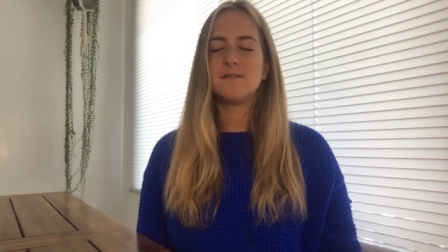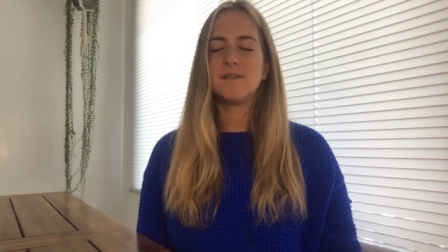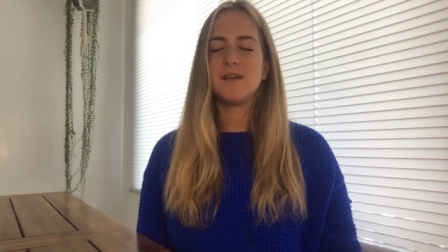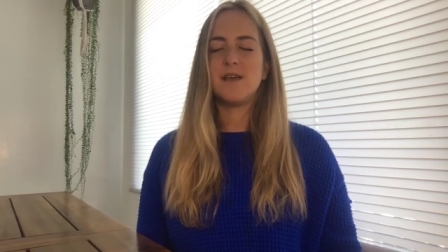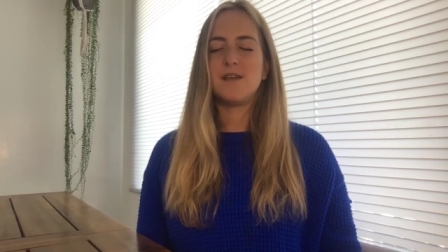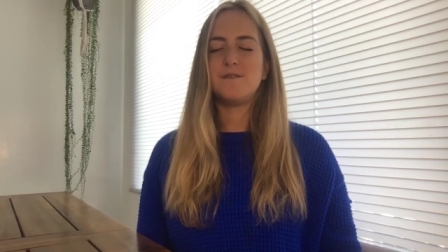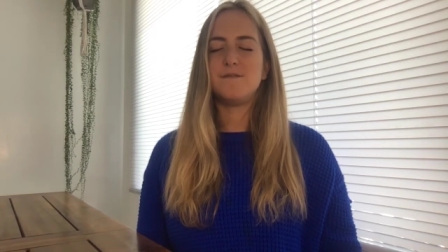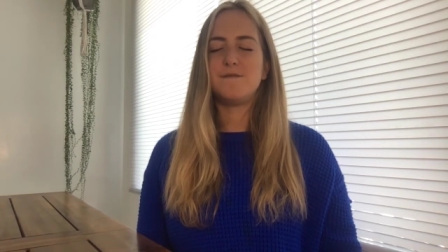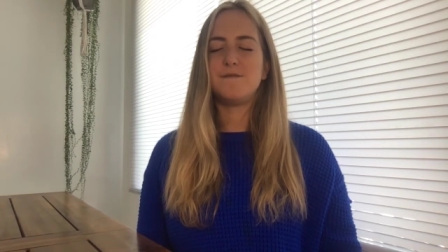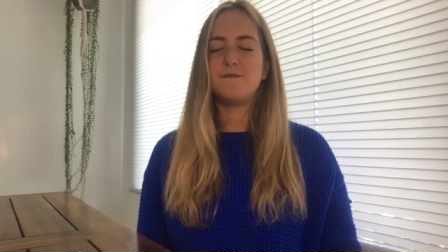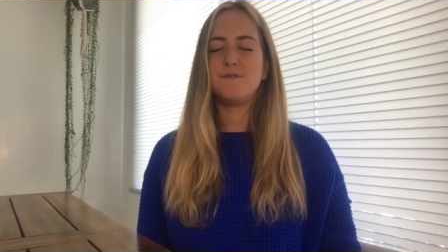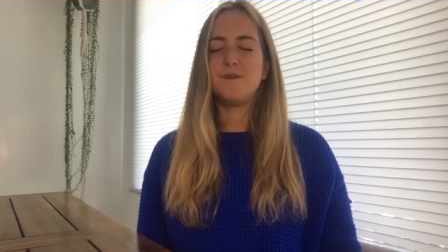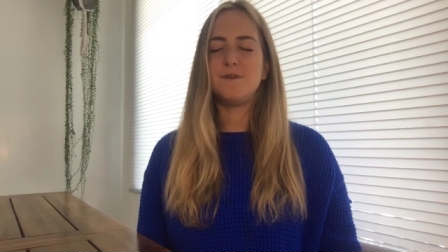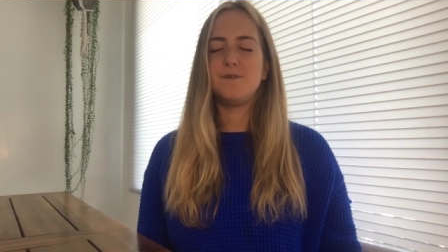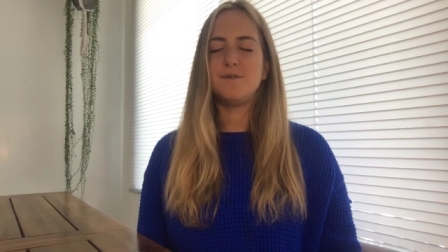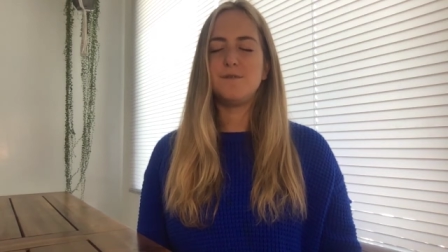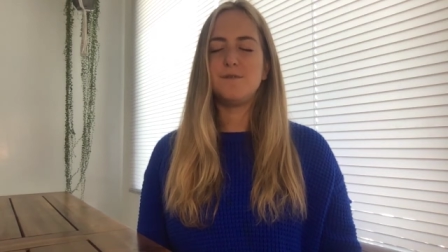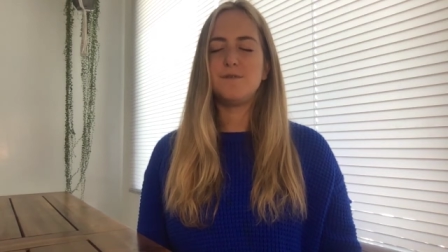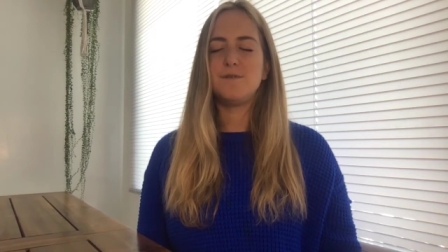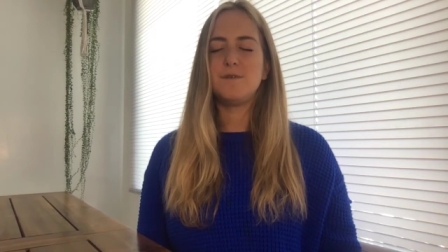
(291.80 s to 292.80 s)
and
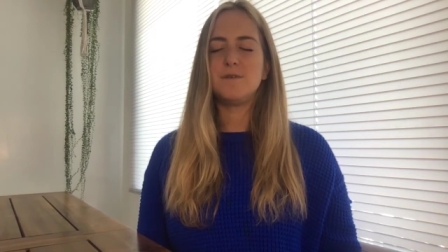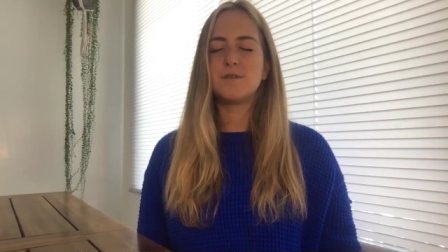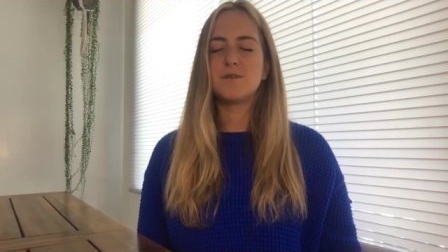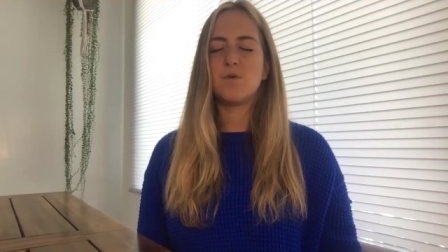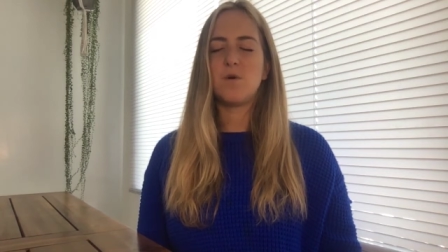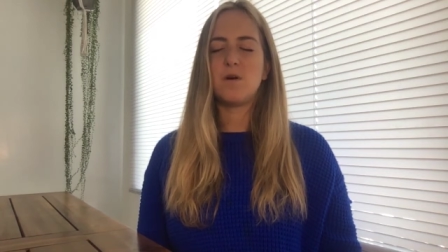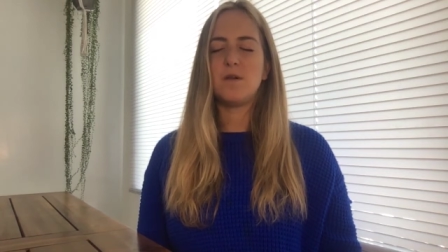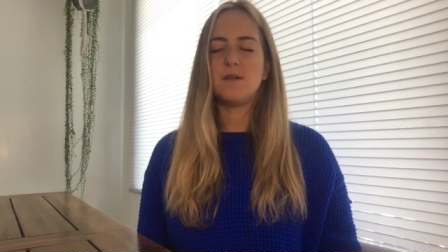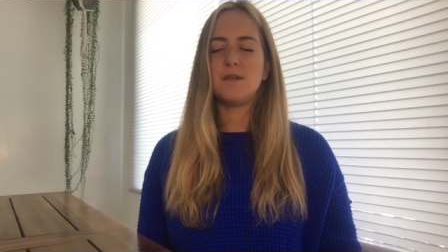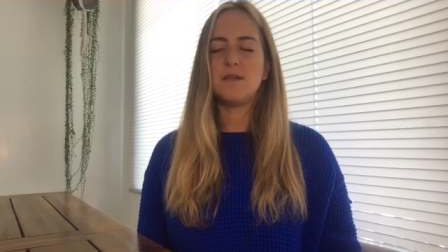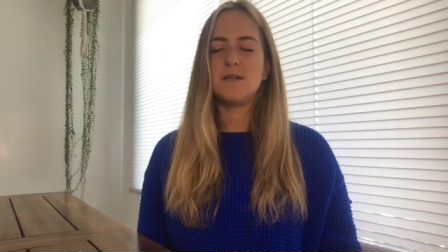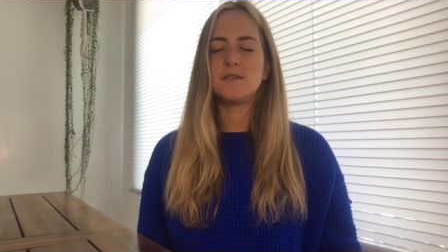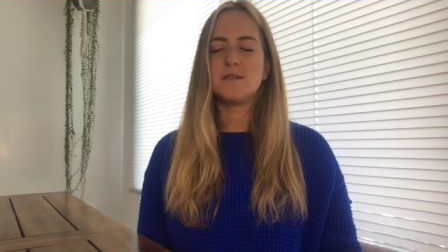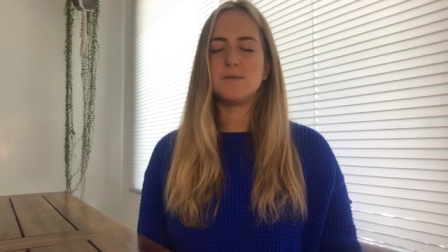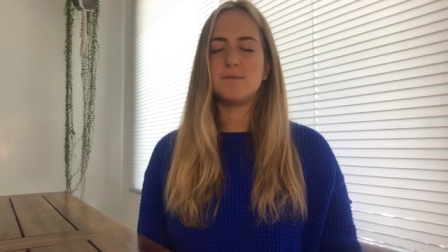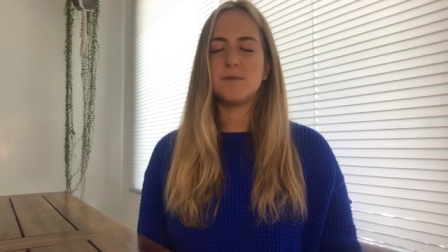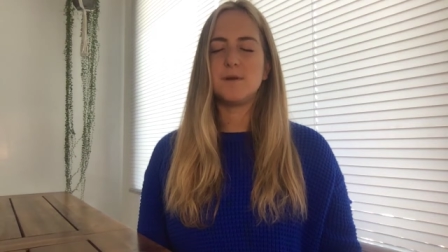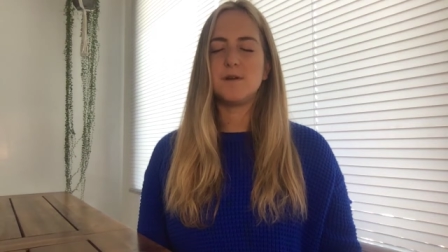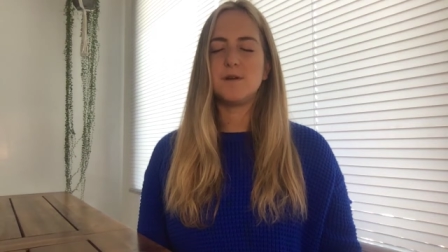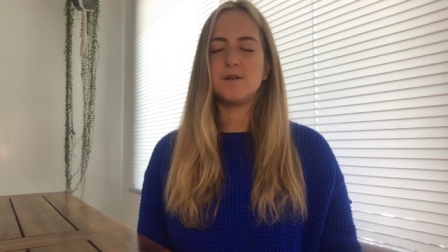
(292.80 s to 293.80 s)
feel these qualities
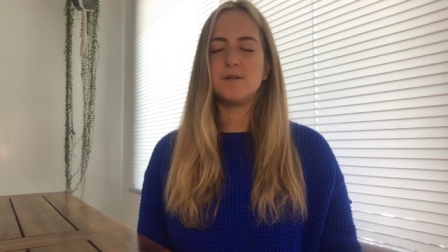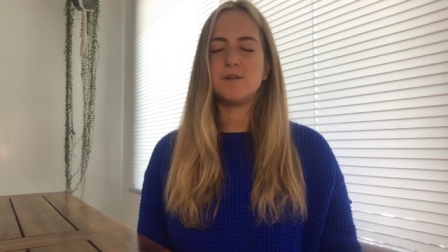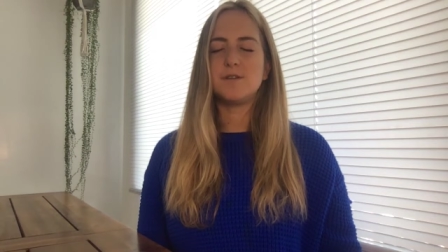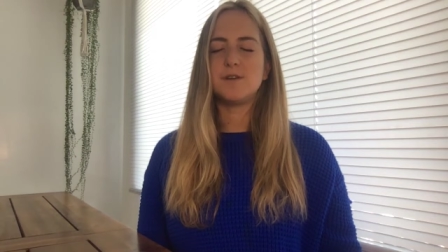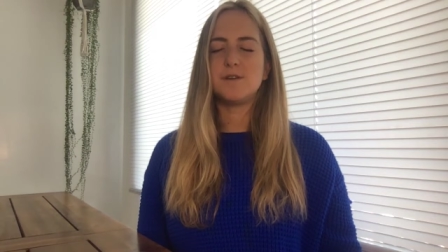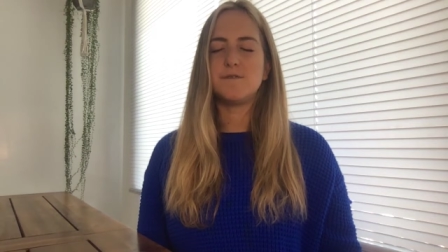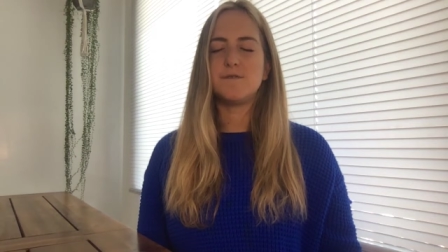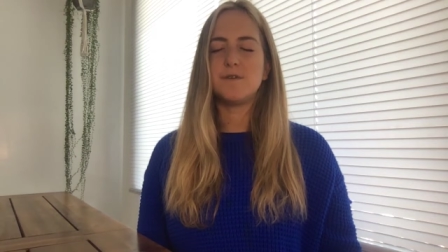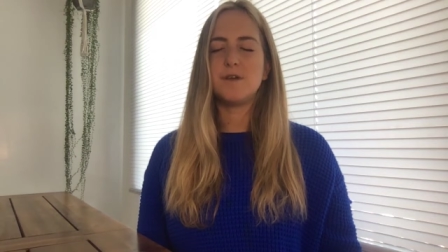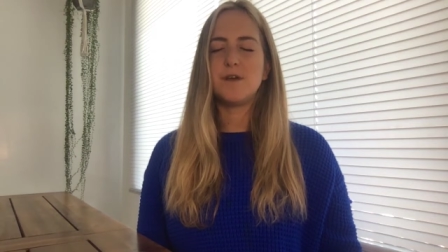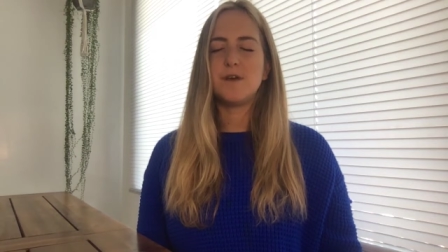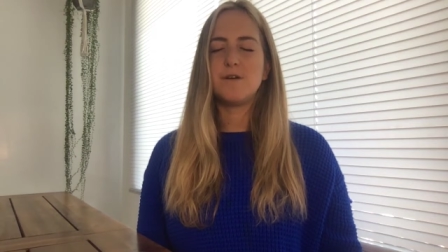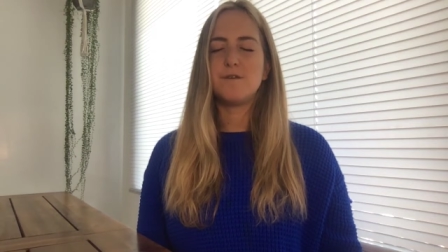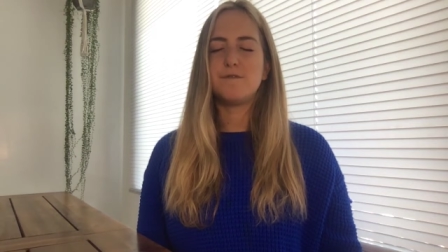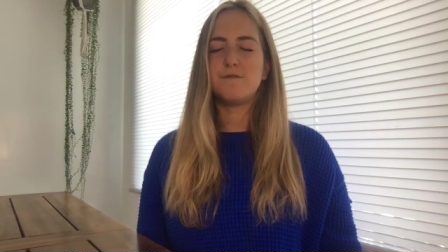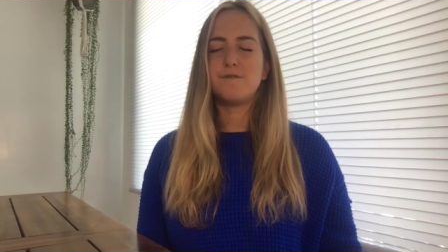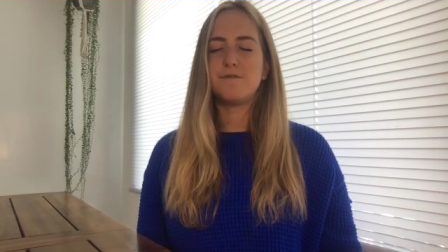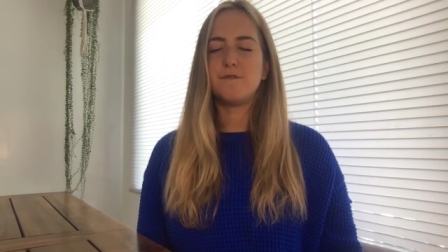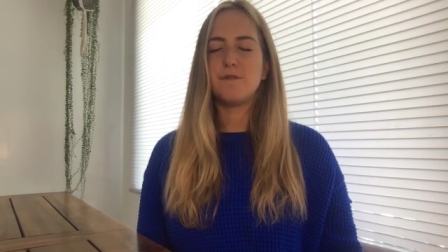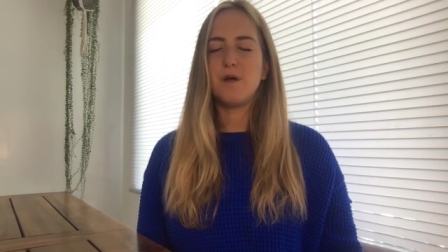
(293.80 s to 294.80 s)
emerge of
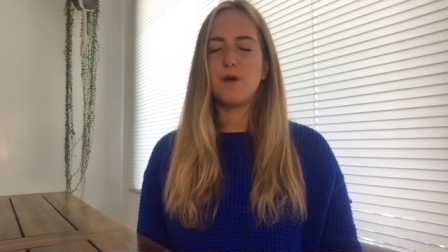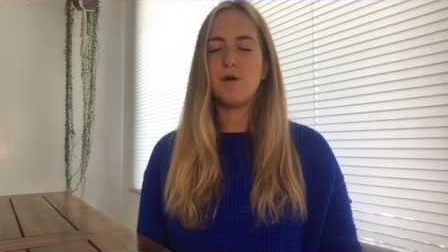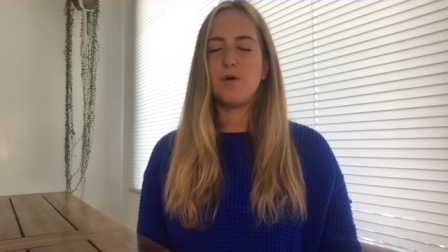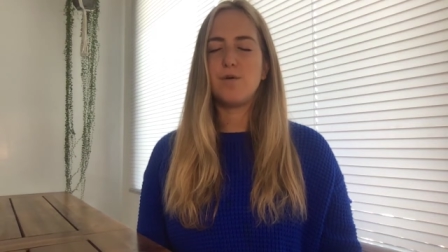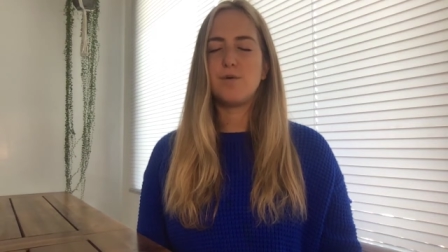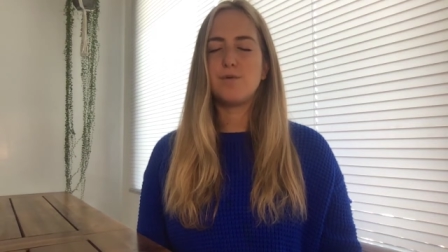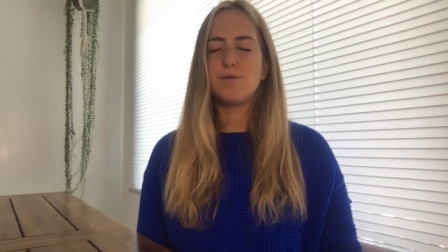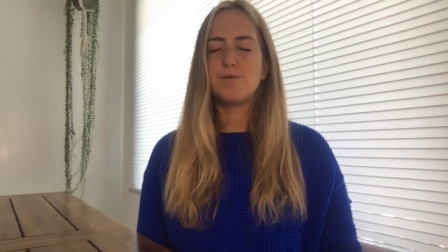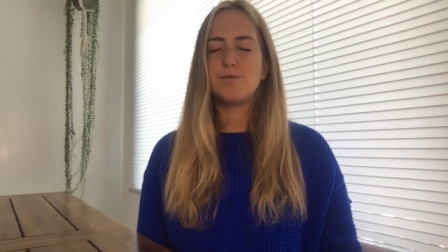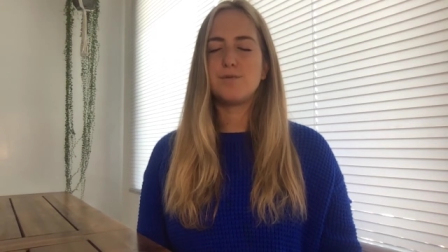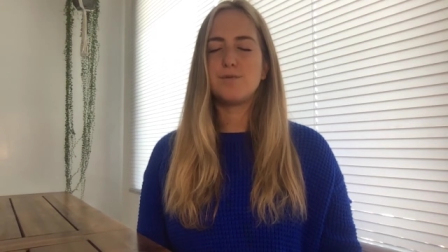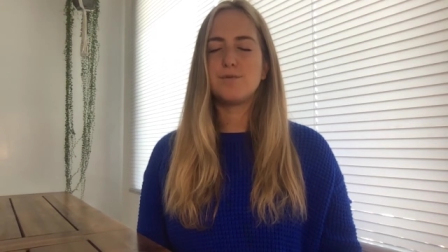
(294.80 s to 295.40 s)
flow,